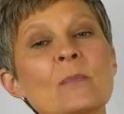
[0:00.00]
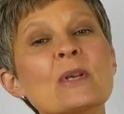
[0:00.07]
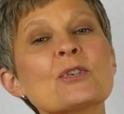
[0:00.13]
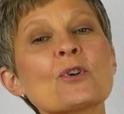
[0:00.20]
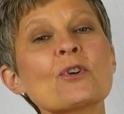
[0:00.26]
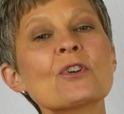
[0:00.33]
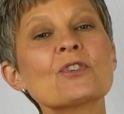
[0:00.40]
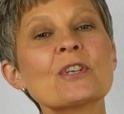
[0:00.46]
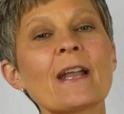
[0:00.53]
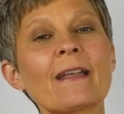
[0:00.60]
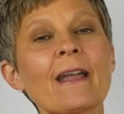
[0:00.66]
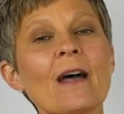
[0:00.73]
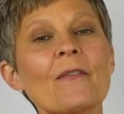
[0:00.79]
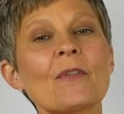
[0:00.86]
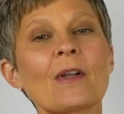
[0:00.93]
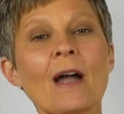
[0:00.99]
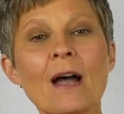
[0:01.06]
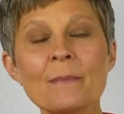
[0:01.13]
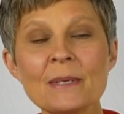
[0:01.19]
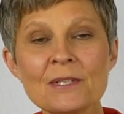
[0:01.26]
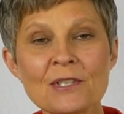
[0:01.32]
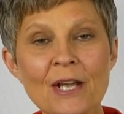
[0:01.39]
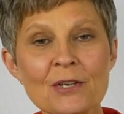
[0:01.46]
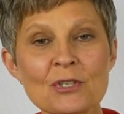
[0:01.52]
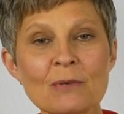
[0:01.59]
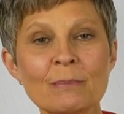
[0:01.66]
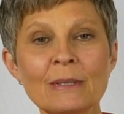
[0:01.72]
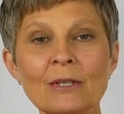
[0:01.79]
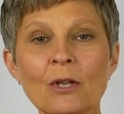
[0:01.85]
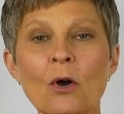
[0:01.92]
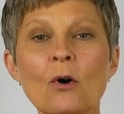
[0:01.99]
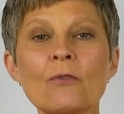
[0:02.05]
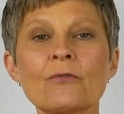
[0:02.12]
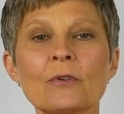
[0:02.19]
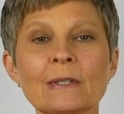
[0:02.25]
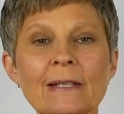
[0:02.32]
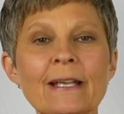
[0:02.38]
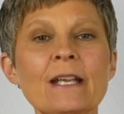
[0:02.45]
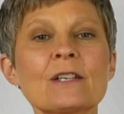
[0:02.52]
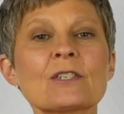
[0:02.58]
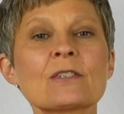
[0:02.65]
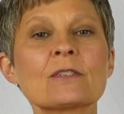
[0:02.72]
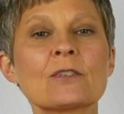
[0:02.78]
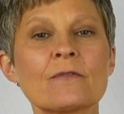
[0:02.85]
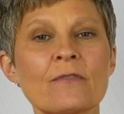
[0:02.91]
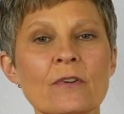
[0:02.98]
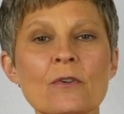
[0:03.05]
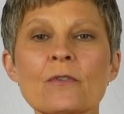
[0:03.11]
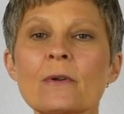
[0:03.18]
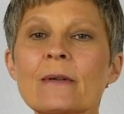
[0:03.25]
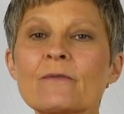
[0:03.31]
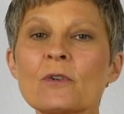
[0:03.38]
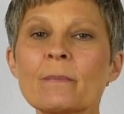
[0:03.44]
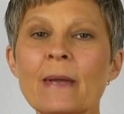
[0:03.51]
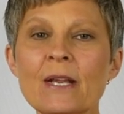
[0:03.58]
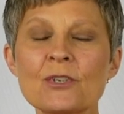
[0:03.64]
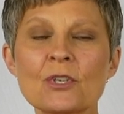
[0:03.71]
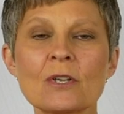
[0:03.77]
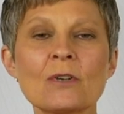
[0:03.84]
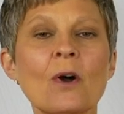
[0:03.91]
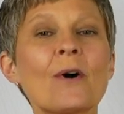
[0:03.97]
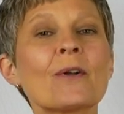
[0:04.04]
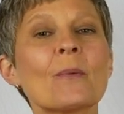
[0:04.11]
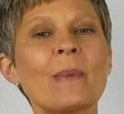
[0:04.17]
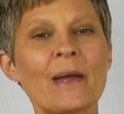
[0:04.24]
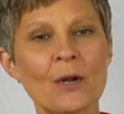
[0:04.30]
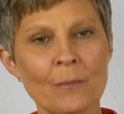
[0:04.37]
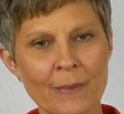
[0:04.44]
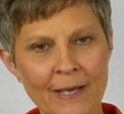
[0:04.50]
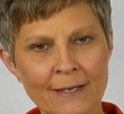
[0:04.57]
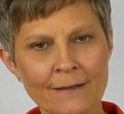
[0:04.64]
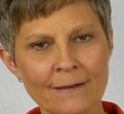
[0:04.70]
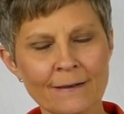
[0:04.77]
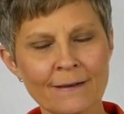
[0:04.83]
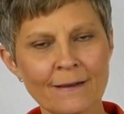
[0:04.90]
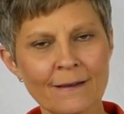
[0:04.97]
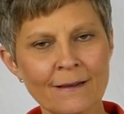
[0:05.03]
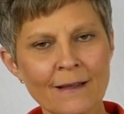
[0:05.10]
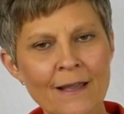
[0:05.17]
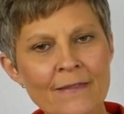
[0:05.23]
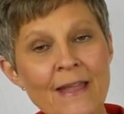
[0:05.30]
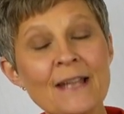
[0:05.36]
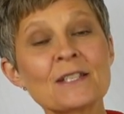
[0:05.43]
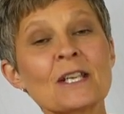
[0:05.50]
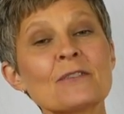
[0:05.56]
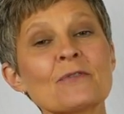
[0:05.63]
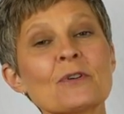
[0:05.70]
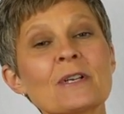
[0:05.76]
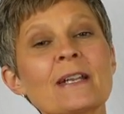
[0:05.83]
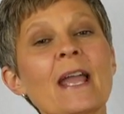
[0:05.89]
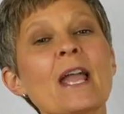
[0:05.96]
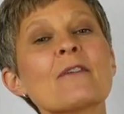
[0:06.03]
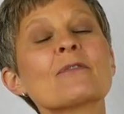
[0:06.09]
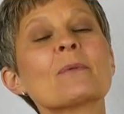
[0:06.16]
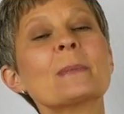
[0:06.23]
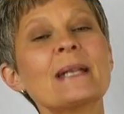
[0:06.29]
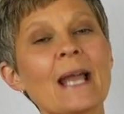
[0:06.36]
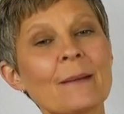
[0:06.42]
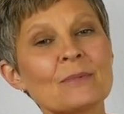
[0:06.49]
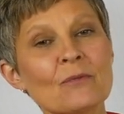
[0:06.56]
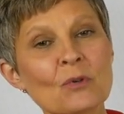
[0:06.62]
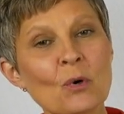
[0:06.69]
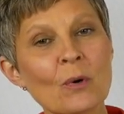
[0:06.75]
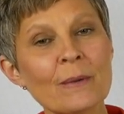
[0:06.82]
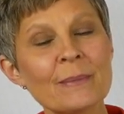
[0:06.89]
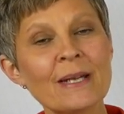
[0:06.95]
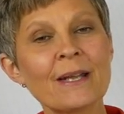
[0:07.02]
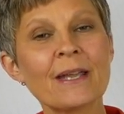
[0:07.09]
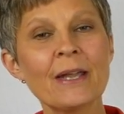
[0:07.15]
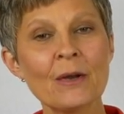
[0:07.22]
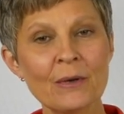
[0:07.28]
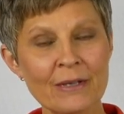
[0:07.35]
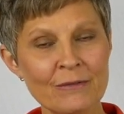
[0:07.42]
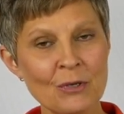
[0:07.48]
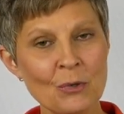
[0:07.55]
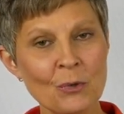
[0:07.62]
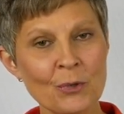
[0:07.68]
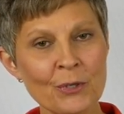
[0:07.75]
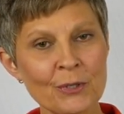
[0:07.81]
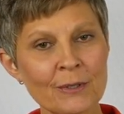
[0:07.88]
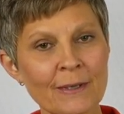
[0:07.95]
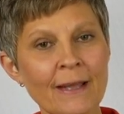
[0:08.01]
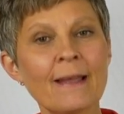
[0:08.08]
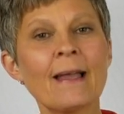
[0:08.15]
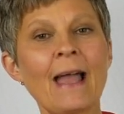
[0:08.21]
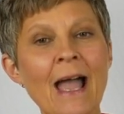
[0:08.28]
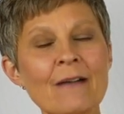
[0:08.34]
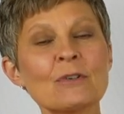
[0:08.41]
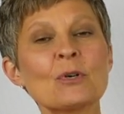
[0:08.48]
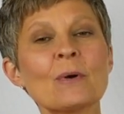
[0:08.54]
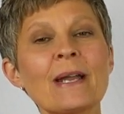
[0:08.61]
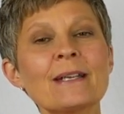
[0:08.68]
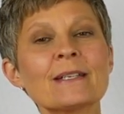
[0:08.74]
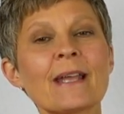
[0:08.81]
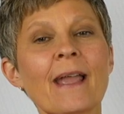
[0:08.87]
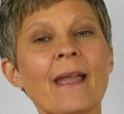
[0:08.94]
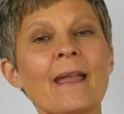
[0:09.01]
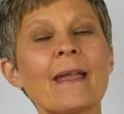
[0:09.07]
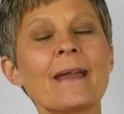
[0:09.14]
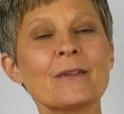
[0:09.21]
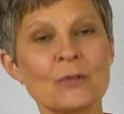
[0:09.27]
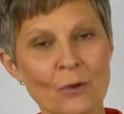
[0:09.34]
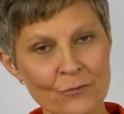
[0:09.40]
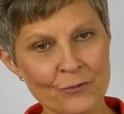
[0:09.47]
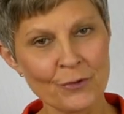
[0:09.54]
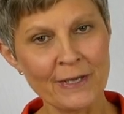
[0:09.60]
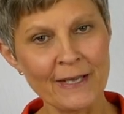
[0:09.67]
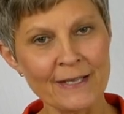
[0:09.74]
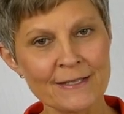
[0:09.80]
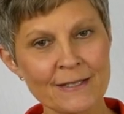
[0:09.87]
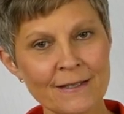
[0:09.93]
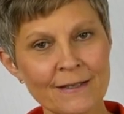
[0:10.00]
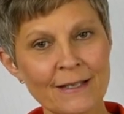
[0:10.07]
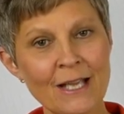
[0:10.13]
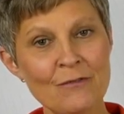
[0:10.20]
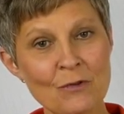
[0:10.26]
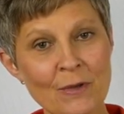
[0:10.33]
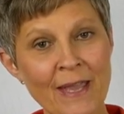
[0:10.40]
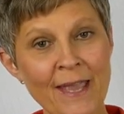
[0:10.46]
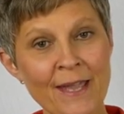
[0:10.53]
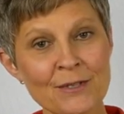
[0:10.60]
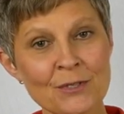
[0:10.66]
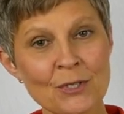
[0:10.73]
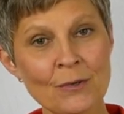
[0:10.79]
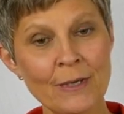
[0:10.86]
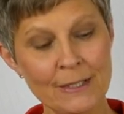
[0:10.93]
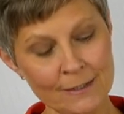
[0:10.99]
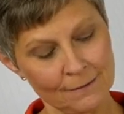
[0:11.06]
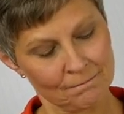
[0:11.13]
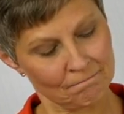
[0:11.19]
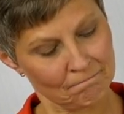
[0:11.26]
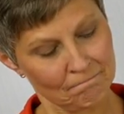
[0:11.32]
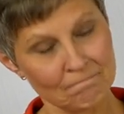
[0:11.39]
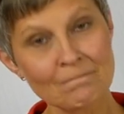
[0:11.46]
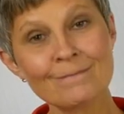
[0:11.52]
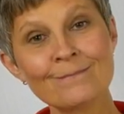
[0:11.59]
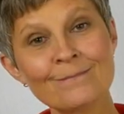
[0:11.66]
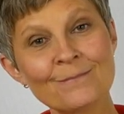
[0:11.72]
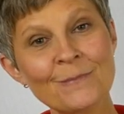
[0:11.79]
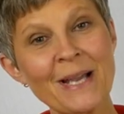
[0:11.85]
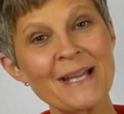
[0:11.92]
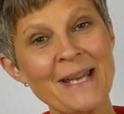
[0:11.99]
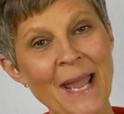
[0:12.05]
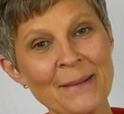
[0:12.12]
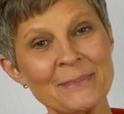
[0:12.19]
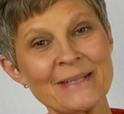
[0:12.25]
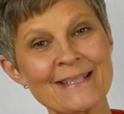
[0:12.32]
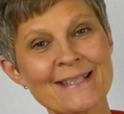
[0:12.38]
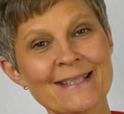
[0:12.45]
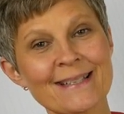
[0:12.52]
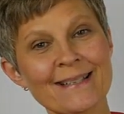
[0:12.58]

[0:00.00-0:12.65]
Be sure to check out the comment section below for links to further information on a better button. That's it for today from Adaptive Equipment and Caregiving Corner. Have a great day and don't forget, if you can't do it, adapt it.